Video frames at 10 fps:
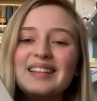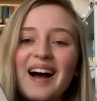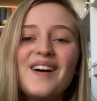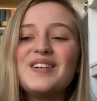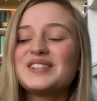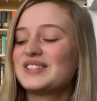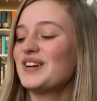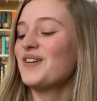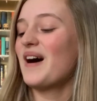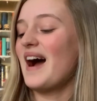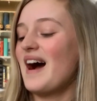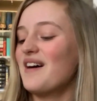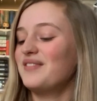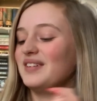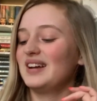I also
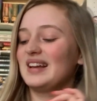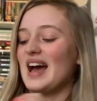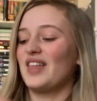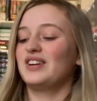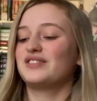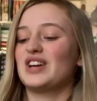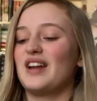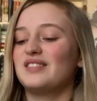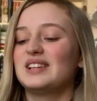have A Gathering of Shadows.